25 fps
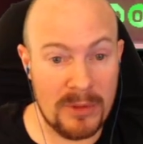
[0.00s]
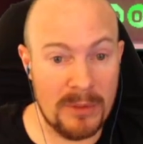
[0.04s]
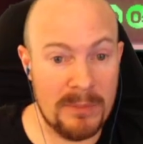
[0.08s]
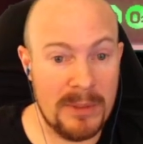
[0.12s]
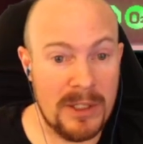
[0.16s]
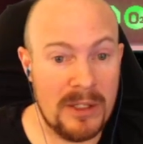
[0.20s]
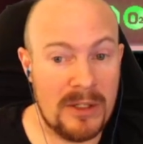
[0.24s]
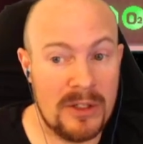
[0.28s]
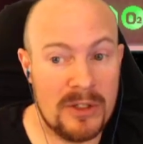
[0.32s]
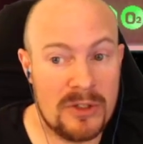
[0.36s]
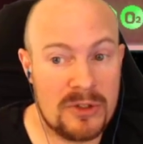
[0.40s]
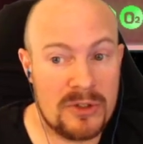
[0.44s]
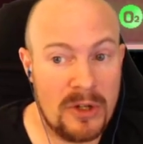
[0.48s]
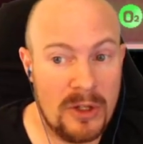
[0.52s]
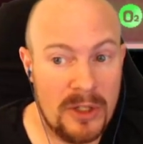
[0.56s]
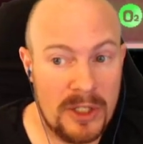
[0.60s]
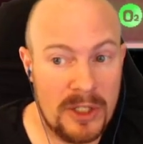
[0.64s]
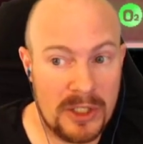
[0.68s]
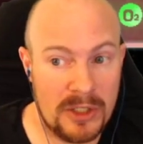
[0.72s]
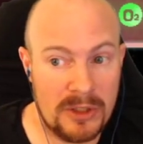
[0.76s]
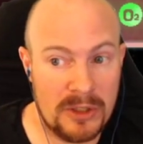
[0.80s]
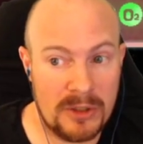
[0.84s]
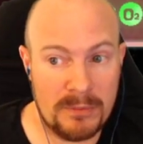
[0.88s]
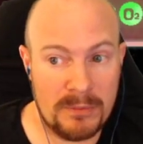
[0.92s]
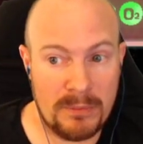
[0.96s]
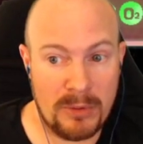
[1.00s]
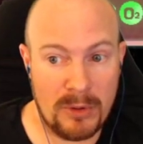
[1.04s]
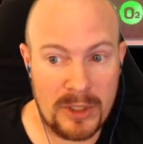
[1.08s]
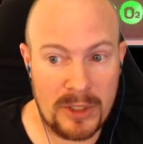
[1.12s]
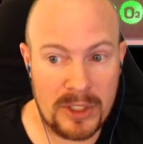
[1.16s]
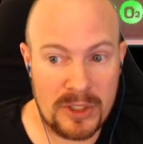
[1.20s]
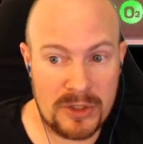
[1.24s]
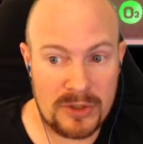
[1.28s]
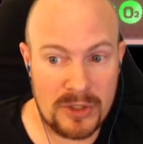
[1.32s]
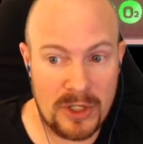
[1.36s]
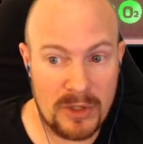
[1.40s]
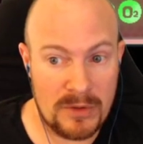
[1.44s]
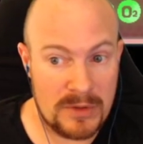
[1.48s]
be controlling your
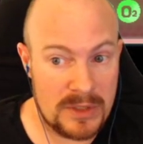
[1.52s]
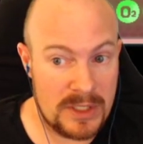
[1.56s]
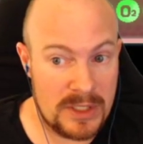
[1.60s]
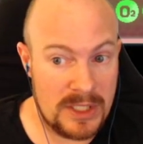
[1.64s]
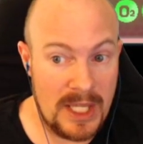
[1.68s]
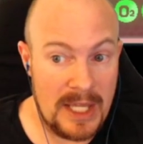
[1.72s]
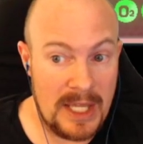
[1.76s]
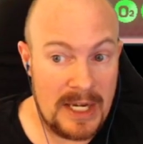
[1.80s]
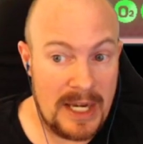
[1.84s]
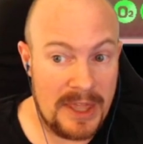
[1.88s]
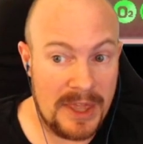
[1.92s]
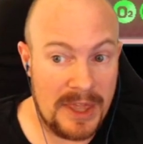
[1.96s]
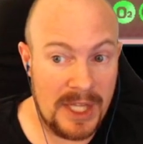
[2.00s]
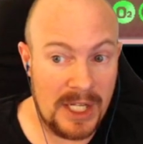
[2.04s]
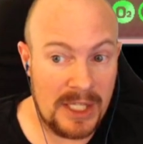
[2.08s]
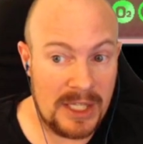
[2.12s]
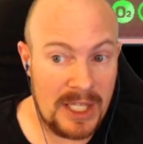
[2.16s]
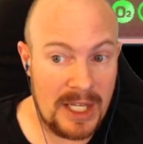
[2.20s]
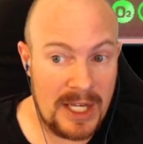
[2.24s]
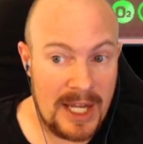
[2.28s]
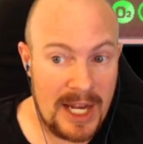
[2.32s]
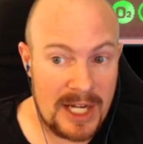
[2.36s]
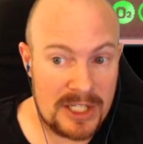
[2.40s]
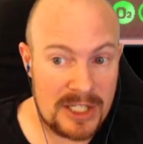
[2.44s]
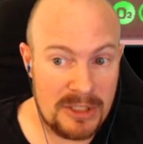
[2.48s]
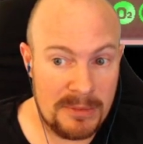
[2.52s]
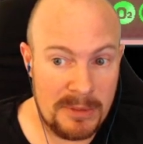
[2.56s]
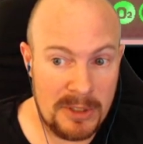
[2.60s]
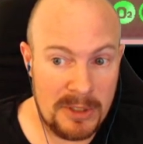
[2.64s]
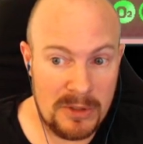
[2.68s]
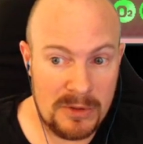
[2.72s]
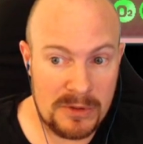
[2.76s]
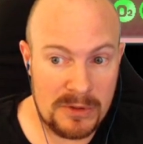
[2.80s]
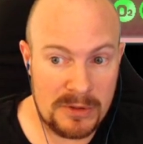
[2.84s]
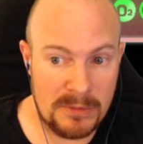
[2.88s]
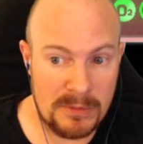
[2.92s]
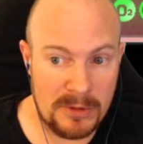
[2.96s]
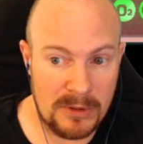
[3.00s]
boarding drones. Then I think they'd actually be
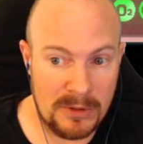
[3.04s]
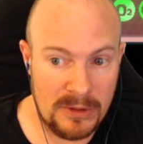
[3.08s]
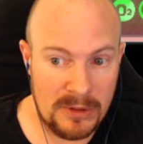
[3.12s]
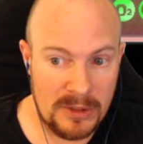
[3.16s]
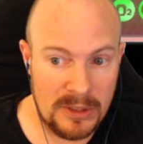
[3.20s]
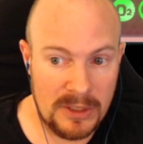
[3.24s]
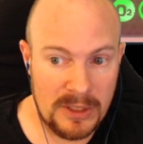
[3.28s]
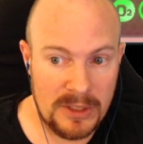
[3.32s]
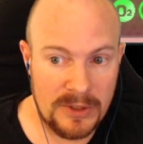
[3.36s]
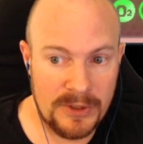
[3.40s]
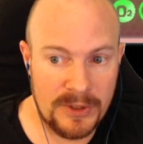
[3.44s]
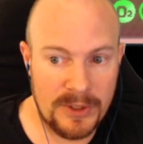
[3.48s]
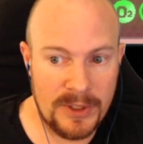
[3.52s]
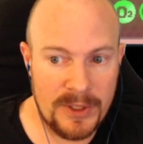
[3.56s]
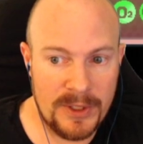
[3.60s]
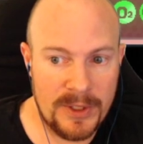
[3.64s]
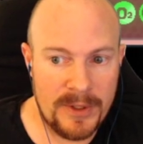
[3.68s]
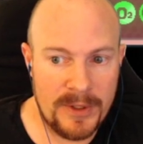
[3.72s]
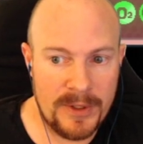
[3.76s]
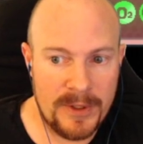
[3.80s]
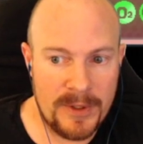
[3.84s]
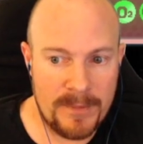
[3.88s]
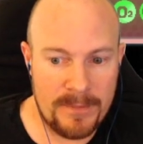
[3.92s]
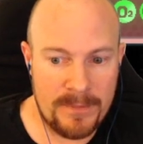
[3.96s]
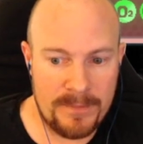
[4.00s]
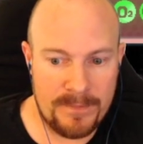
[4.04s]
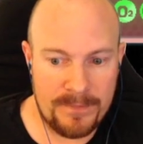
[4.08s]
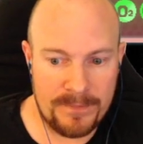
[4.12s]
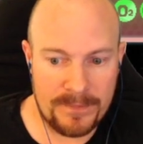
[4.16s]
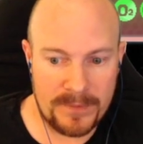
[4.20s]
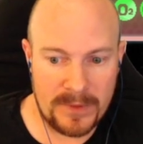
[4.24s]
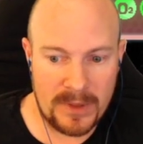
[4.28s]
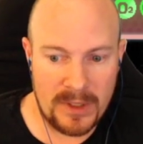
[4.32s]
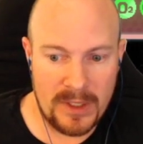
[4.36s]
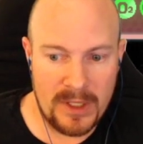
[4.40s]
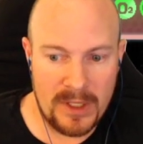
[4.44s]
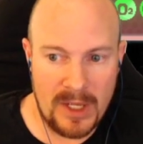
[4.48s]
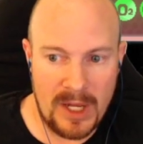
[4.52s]
usable.
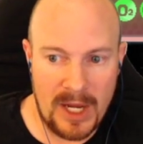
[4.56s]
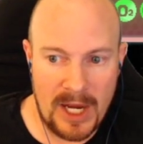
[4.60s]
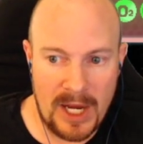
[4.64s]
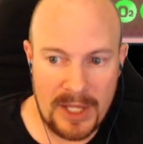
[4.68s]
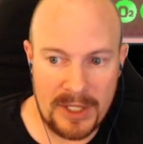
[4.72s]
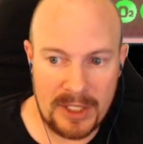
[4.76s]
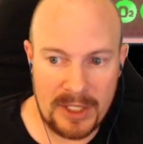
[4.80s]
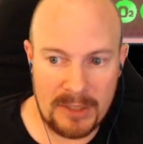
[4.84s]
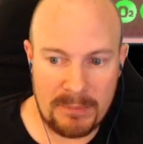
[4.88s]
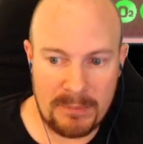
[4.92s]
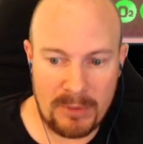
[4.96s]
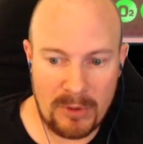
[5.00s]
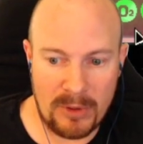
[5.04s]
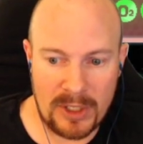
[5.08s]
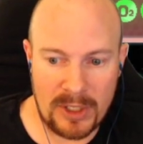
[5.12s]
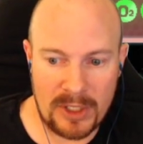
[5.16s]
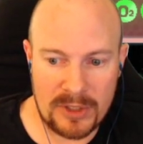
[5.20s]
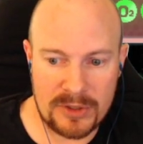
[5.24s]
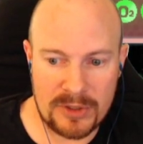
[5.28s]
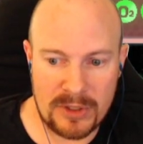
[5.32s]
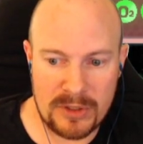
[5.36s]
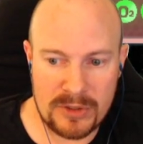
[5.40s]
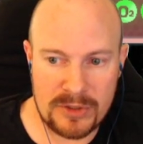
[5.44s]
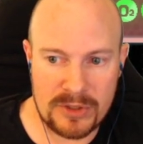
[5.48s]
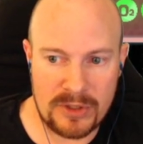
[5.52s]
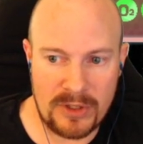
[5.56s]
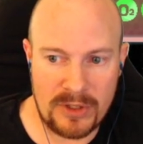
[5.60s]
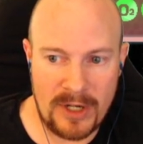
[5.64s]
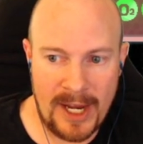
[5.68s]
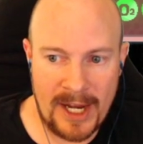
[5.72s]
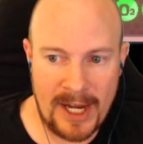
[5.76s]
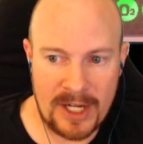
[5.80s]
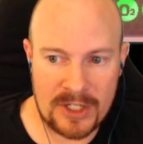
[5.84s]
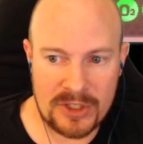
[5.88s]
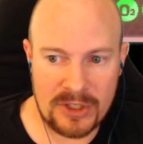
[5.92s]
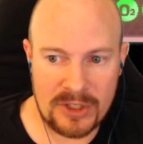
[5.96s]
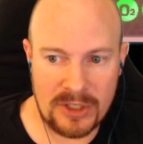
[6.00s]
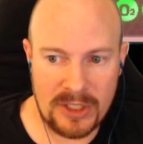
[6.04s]
I think boarding drones are
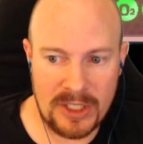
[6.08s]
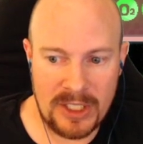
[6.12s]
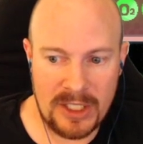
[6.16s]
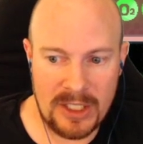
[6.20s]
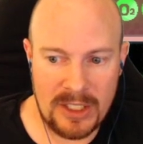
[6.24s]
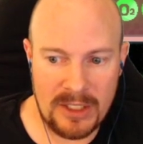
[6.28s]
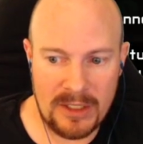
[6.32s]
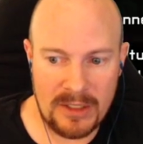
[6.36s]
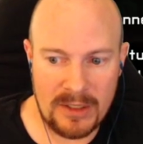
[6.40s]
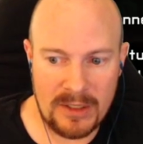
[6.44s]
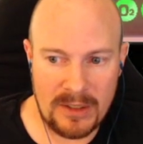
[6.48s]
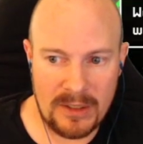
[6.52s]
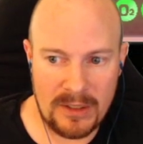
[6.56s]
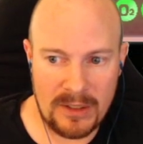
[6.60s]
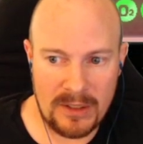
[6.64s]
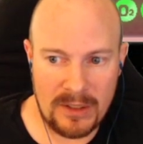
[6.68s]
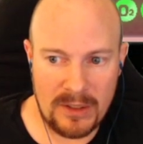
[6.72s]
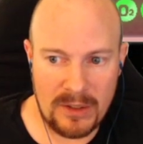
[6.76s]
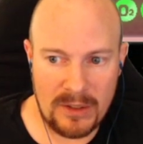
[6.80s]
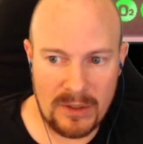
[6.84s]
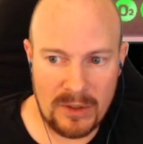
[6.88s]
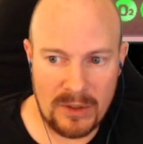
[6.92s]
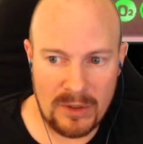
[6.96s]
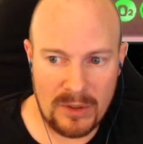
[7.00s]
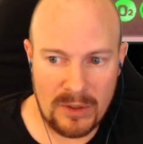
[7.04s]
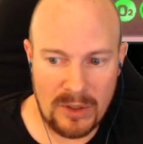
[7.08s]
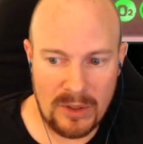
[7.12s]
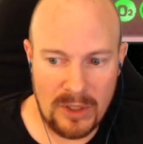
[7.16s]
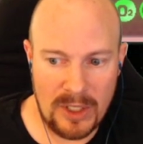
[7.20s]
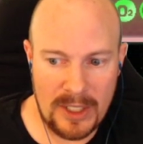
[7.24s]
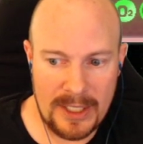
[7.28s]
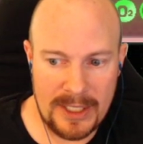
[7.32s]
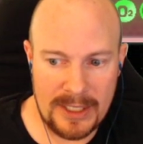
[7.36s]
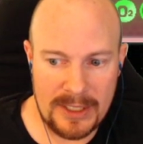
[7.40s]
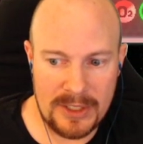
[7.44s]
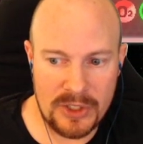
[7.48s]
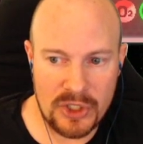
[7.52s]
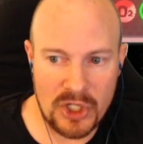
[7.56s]
actually
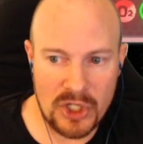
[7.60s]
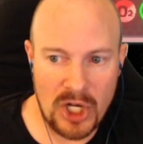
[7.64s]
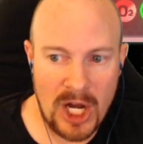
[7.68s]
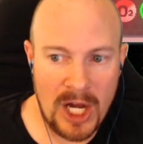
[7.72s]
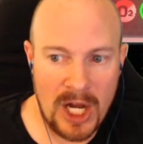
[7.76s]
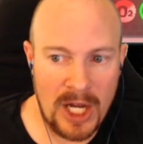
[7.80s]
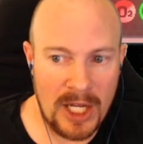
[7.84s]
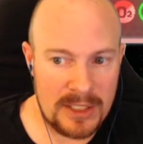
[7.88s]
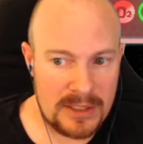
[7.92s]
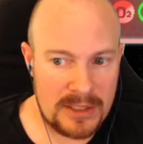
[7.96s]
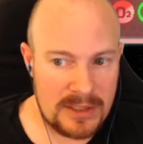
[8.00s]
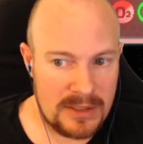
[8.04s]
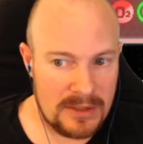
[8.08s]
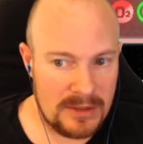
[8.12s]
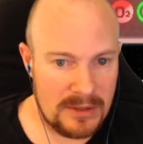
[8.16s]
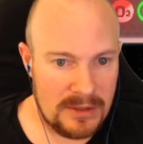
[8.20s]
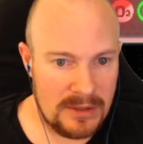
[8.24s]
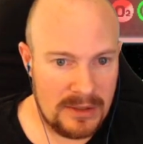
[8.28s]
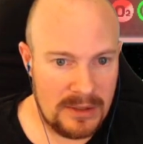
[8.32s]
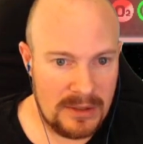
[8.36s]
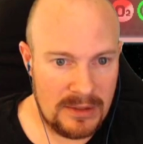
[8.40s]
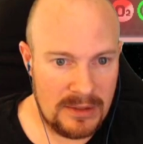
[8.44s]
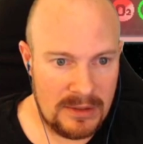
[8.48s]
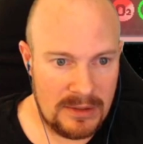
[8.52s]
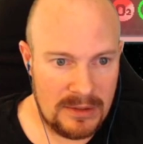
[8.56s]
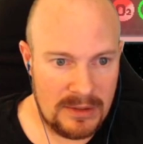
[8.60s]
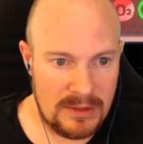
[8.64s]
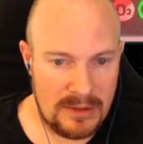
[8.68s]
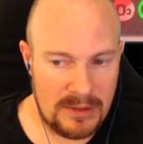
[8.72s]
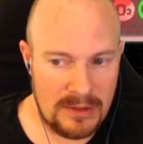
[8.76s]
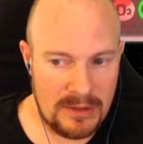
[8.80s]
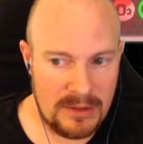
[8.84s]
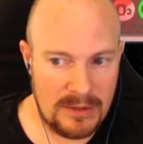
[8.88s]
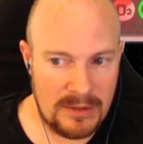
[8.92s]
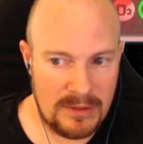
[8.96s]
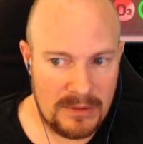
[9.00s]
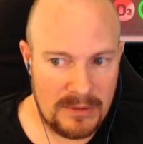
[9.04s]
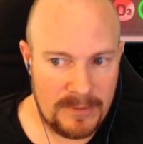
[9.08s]
not...
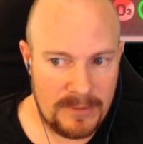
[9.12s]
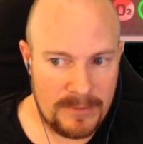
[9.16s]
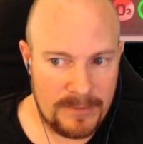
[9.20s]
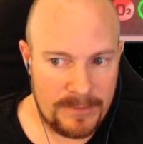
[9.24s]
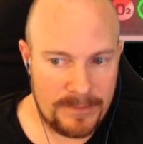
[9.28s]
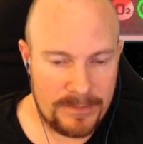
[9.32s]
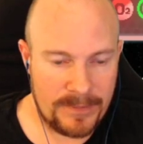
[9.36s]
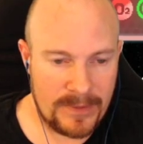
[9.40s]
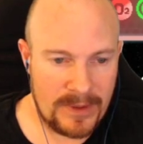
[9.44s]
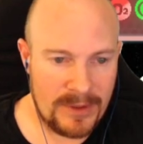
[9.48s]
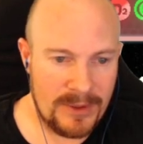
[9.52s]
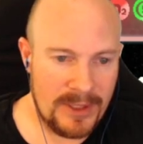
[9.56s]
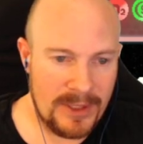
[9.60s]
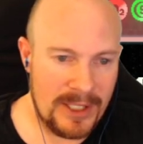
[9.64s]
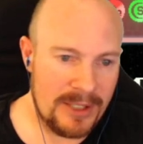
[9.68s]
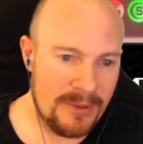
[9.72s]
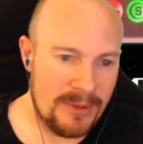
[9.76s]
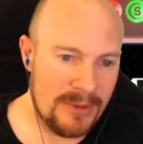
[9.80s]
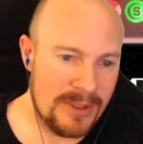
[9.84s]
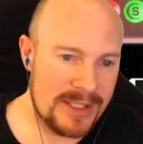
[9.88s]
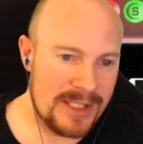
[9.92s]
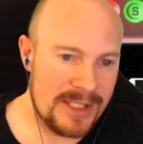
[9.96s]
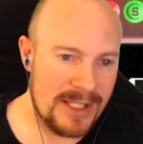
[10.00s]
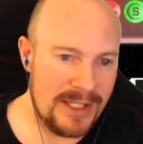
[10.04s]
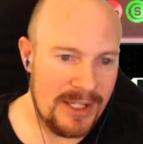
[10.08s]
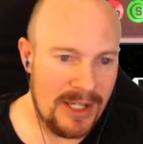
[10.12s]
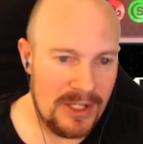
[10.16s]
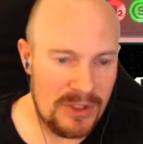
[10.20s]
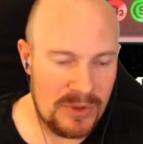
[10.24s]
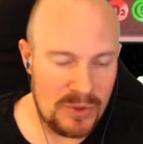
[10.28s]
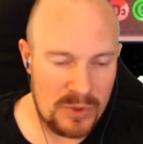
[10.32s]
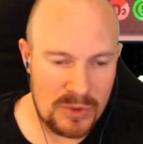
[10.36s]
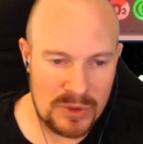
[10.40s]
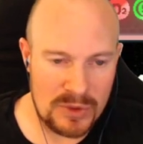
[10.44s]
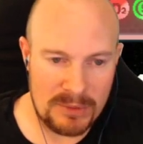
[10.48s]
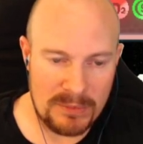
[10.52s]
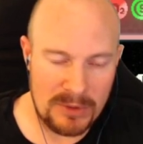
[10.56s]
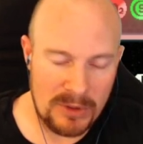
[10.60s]
I don't want to say not
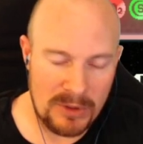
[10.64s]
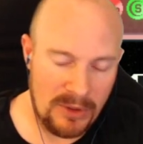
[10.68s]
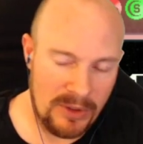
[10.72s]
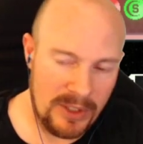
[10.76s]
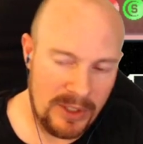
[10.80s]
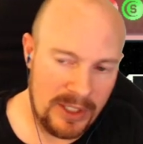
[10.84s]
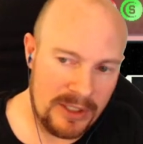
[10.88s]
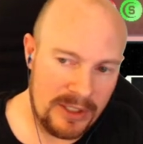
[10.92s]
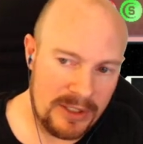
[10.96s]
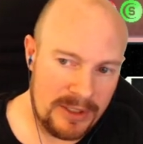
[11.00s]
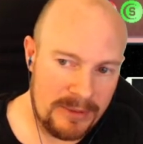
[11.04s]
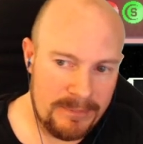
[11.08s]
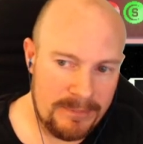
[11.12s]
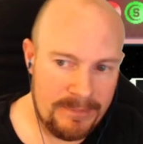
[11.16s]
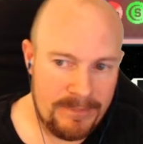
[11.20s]
usable. They're